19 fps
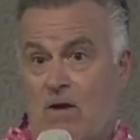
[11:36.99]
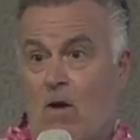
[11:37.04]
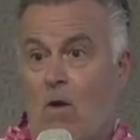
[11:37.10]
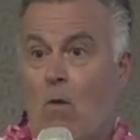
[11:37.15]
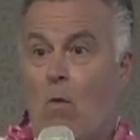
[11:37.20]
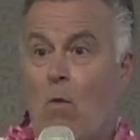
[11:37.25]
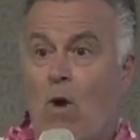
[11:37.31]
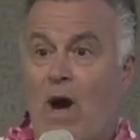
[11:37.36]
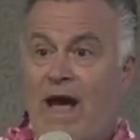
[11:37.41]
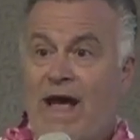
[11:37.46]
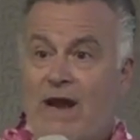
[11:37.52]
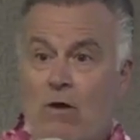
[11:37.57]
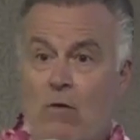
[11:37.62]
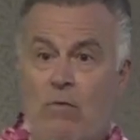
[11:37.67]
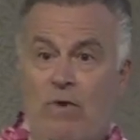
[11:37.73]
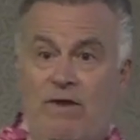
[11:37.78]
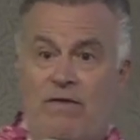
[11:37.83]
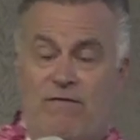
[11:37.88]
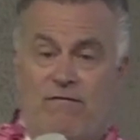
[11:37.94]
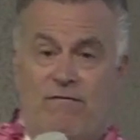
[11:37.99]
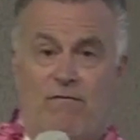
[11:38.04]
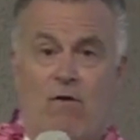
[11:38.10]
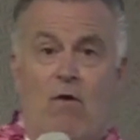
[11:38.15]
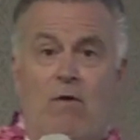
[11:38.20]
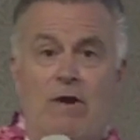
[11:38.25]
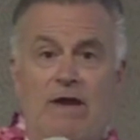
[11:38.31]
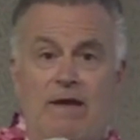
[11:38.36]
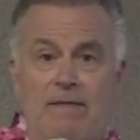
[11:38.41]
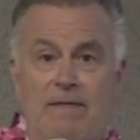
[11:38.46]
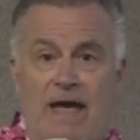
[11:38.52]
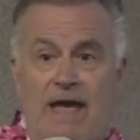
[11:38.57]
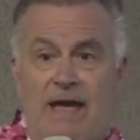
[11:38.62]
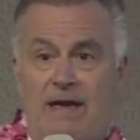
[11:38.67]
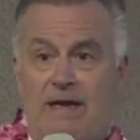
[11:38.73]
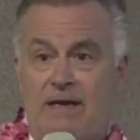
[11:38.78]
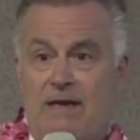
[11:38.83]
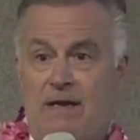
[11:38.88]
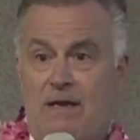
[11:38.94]
Why are we throwing
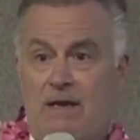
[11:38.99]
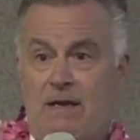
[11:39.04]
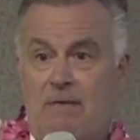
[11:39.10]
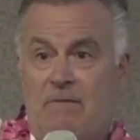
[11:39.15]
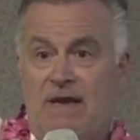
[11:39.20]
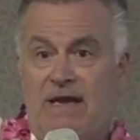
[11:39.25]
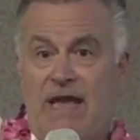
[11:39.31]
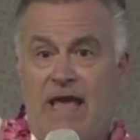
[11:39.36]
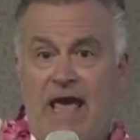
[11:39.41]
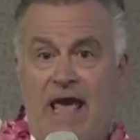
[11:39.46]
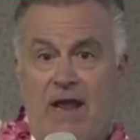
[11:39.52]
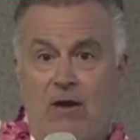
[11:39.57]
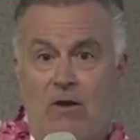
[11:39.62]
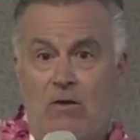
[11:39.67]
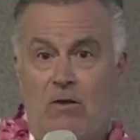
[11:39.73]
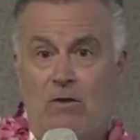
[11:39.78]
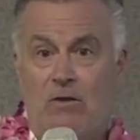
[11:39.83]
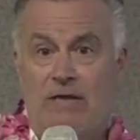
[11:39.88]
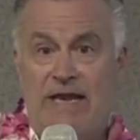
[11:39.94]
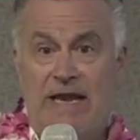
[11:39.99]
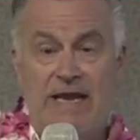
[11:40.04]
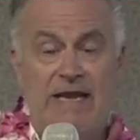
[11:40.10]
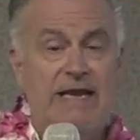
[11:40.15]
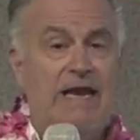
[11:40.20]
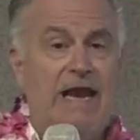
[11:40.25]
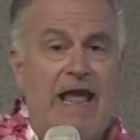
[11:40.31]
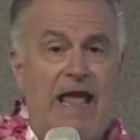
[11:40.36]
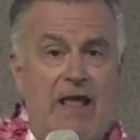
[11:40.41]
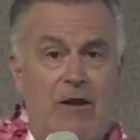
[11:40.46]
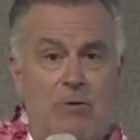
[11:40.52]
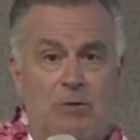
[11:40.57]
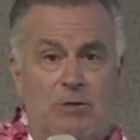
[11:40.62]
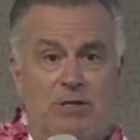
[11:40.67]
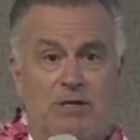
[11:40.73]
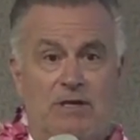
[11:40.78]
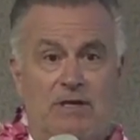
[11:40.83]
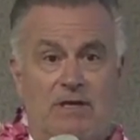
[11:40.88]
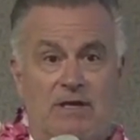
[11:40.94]
that mechanical heated
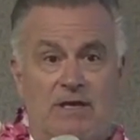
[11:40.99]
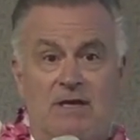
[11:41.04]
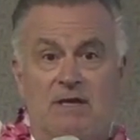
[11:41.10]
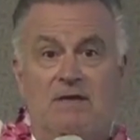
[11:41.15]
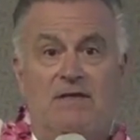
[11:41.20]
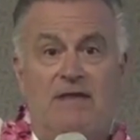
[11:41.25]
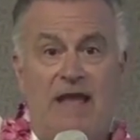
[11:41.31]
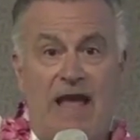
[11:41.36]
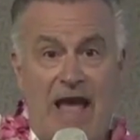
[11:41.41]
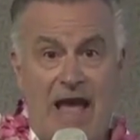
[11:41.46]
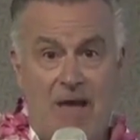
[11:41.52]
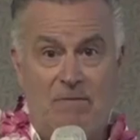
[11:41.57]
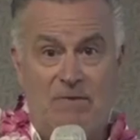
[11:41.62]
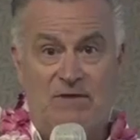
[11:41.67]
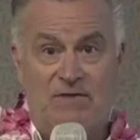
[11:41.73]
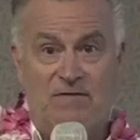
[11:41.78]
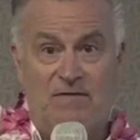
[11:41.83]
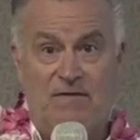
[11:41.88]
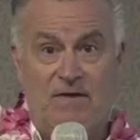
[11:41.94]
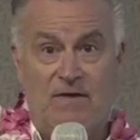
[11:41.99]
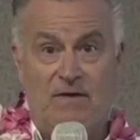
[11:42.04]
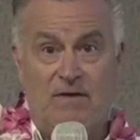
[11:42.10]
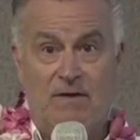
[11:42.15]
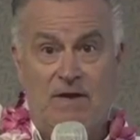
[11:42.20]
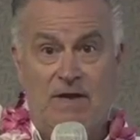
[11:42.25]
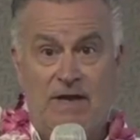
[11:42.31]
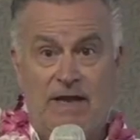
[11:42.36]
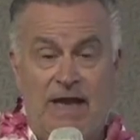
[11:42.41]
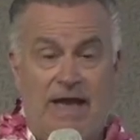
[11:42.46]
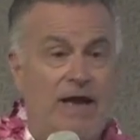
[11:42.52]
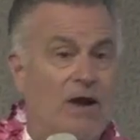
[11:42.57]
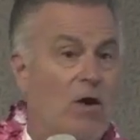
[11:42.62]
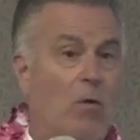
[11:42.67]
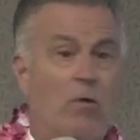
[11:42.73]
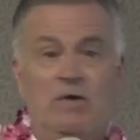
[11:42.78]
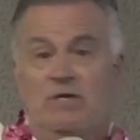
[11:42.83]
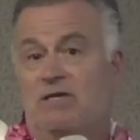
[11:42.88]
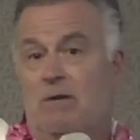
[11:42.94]
energy into the atmosphere and
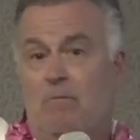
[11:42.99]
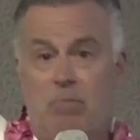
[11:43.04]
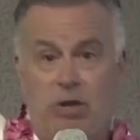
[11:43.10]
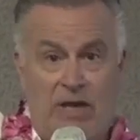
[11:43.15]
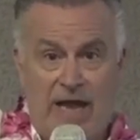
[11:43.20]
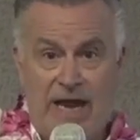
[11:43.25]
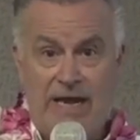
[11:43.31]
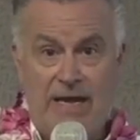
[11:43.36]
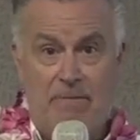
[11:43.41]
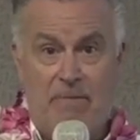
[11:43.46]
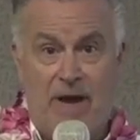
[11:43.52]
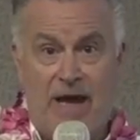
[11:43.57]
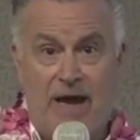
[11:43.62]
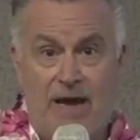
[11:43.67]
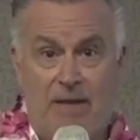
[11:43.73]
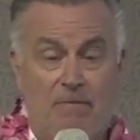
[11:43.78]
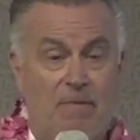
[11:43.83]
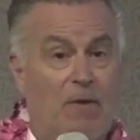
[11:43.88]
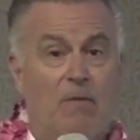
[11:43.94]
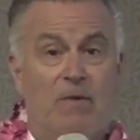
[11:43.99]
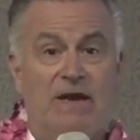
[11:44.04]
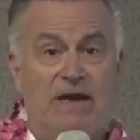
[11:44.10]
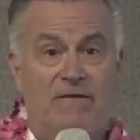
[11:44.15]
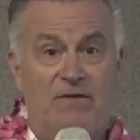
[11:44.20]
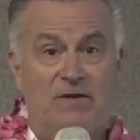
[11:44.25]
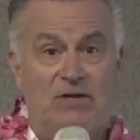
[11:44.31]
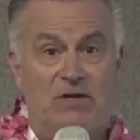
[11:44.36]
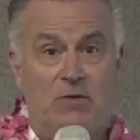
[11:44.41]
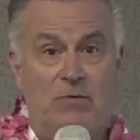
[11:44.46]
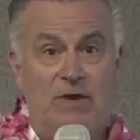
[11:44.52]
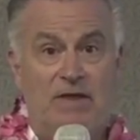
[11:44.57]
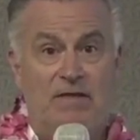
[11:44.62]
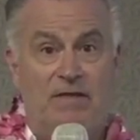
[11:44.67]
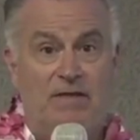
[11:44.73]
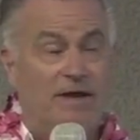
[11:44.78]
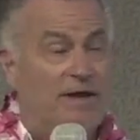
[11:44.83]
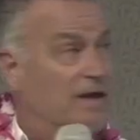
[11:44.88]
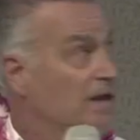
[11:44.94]
always complain about it, but we never do
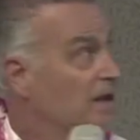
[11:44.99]
anything?